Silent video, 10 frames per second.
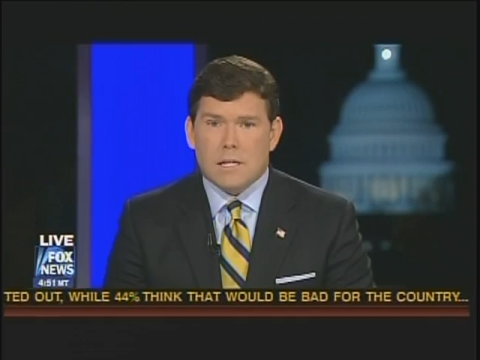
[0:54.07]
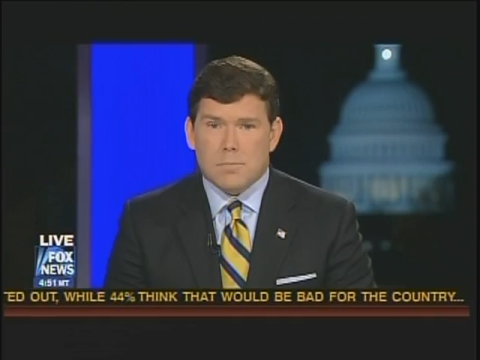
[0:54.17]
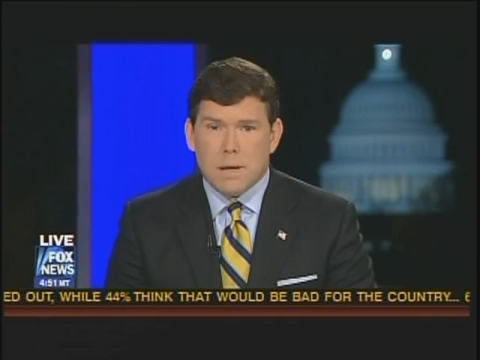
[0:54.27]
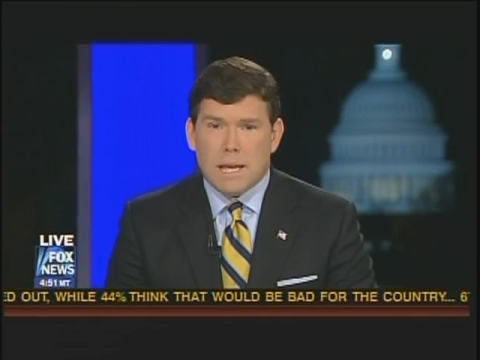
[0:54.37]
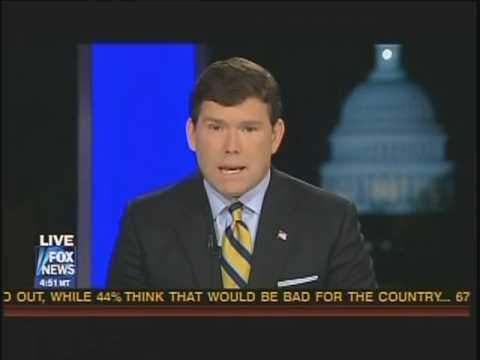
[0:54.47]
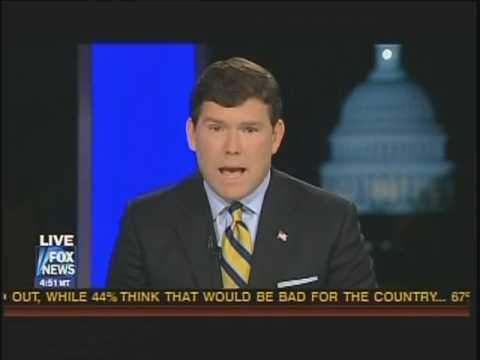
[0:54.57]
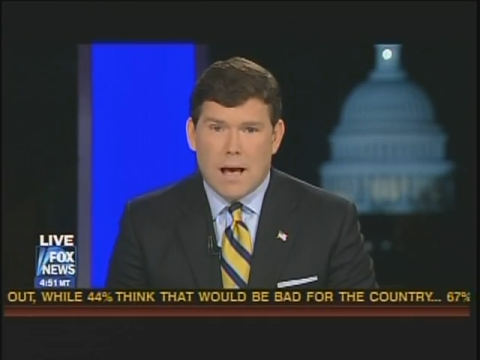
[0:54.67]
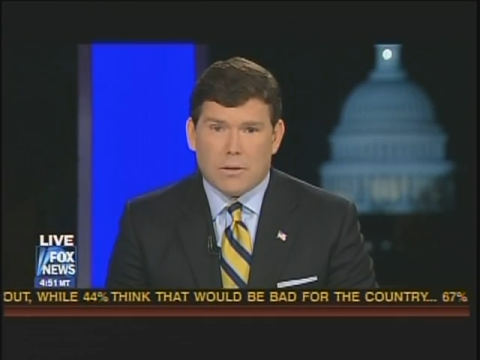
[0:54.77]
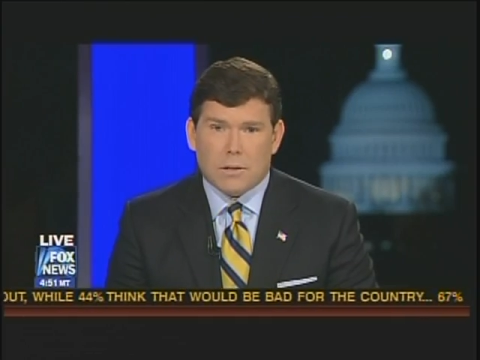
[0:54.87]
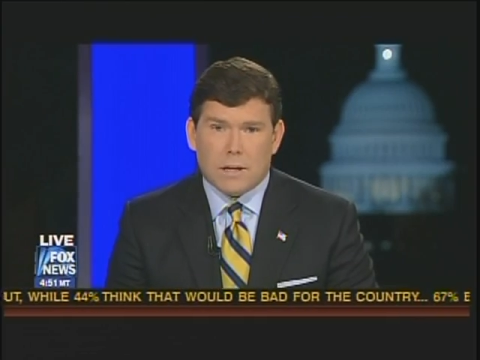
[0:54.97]
Speaking
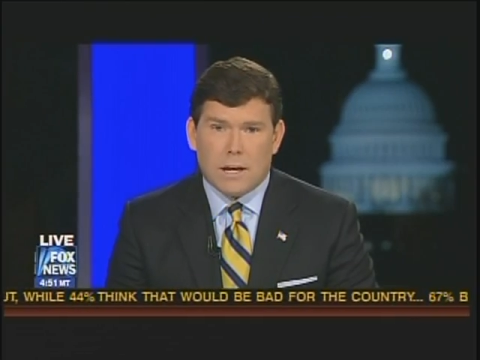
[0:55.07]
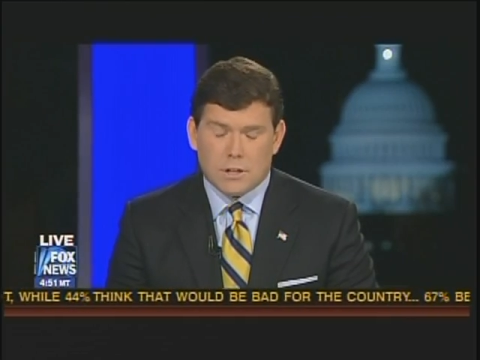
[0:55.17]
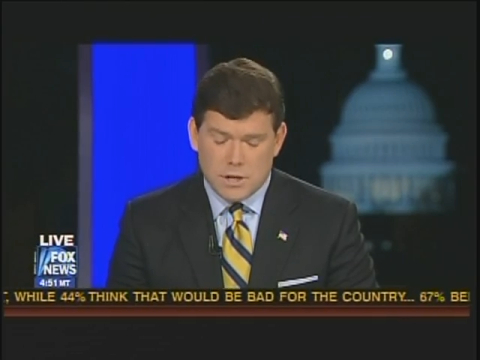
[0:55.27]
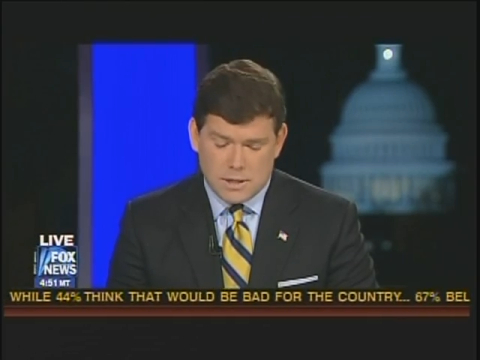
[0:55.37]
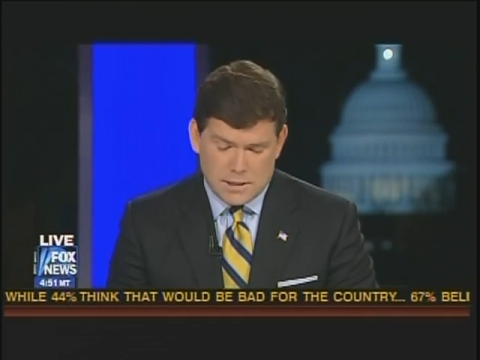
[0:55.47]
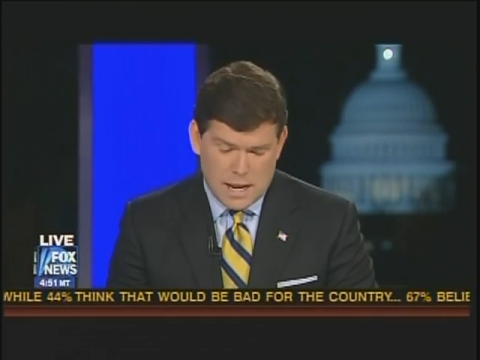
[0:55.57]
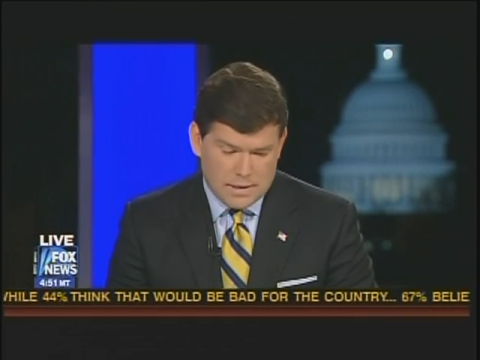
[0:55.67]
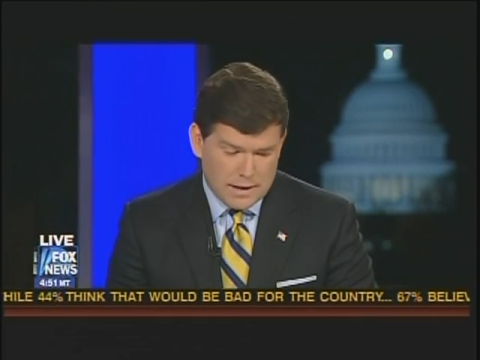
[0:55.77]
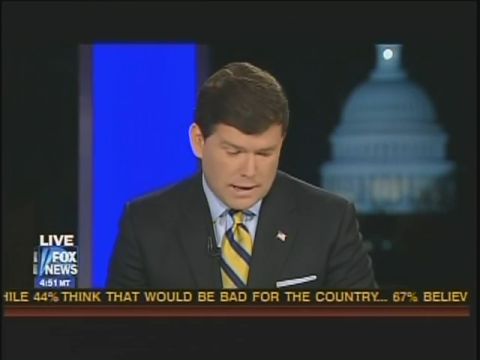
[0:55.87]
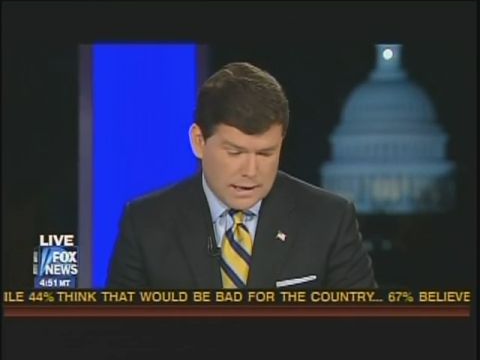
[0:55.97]
out, Justice
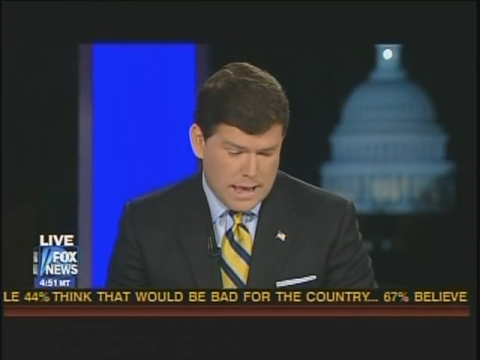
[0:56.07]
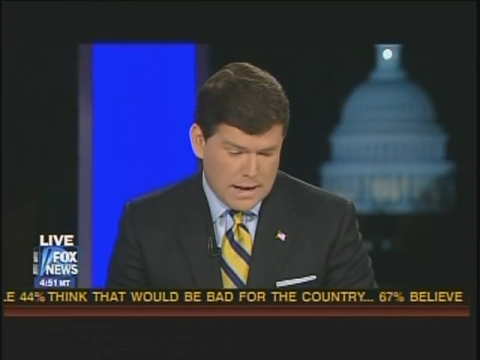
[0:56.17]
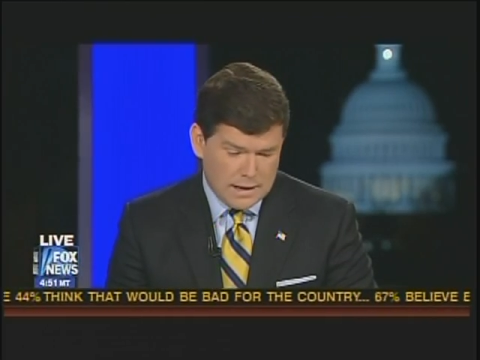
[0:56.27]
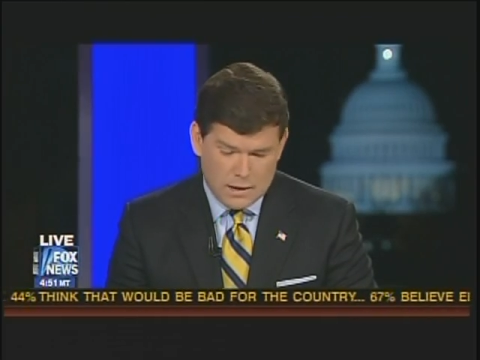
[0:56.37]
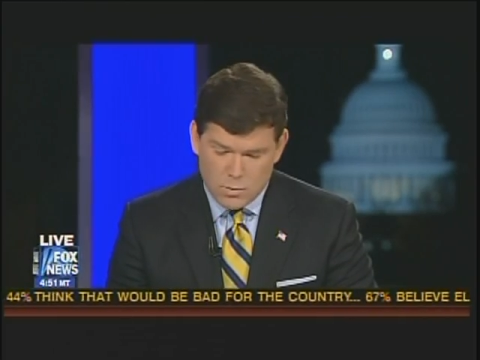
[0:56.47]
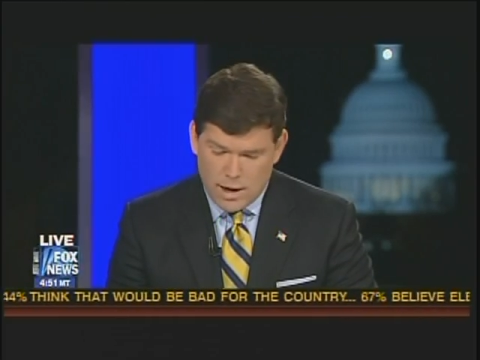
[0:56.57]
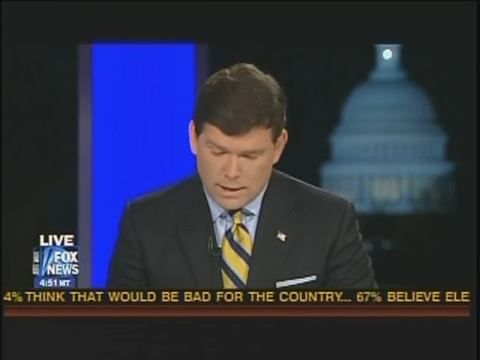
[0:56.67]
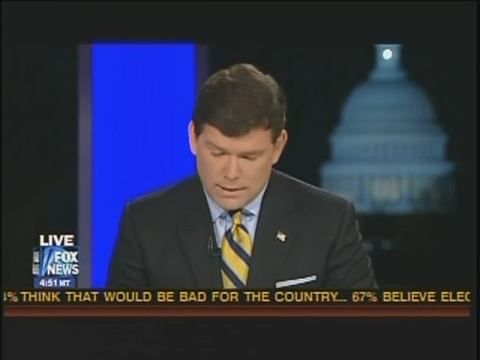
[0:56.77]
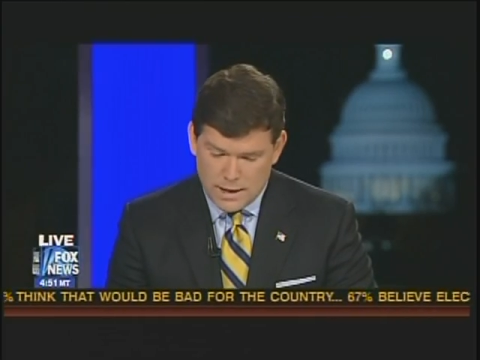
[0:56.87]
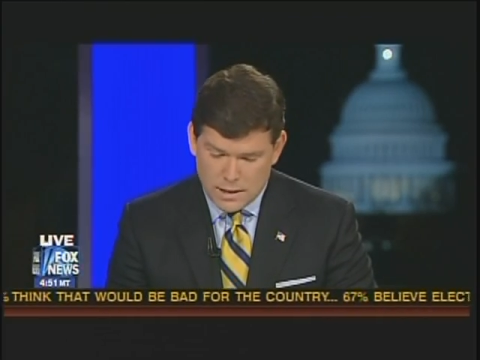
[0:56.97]
Anthony Kennedy
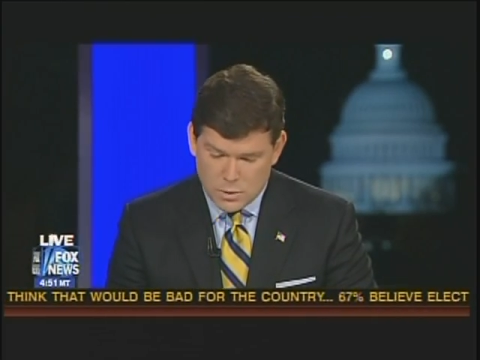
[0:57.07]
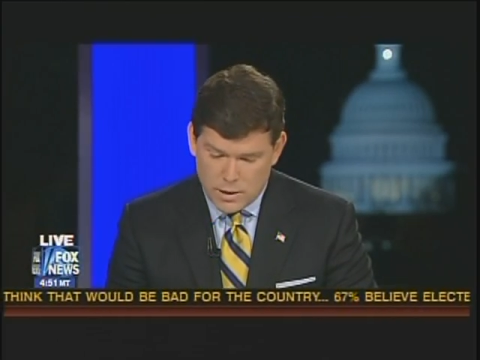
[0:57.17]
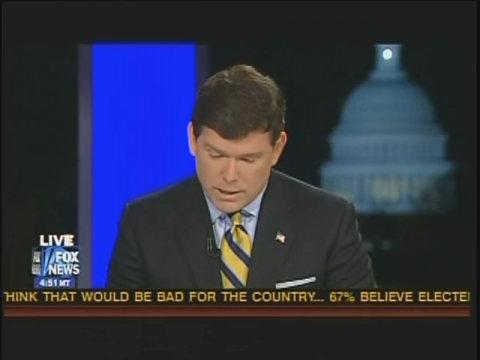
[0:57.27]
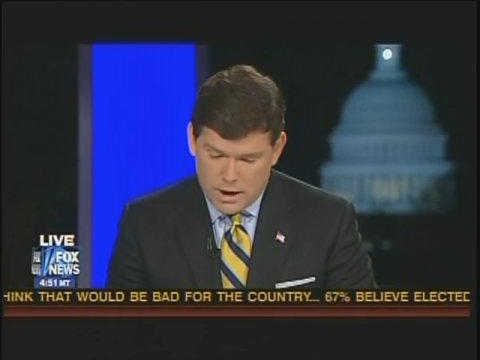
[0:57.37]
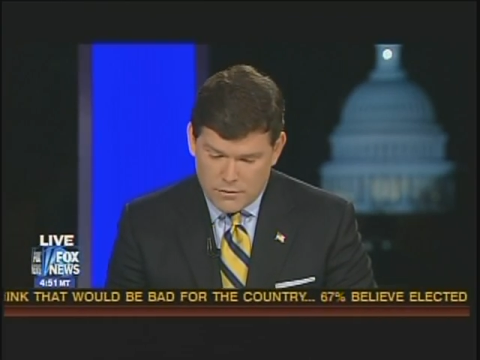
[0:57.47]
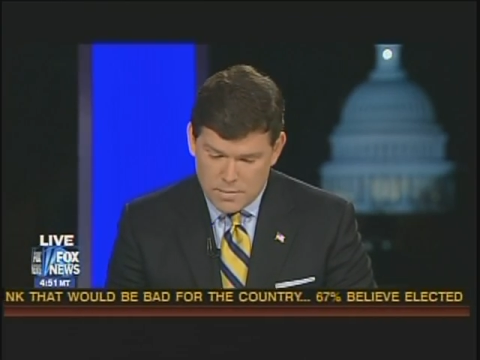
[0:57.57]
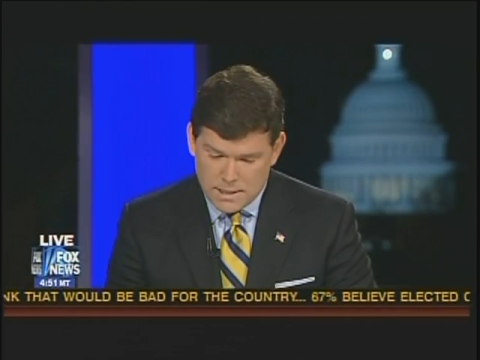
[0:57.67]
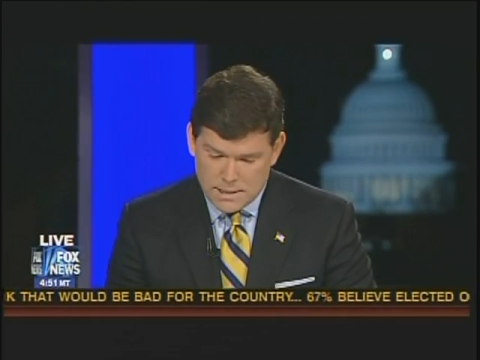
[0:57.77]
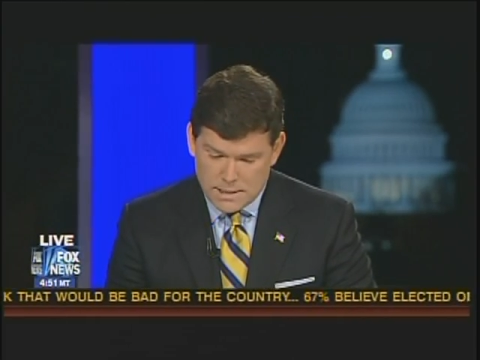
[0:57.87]
writing this: when government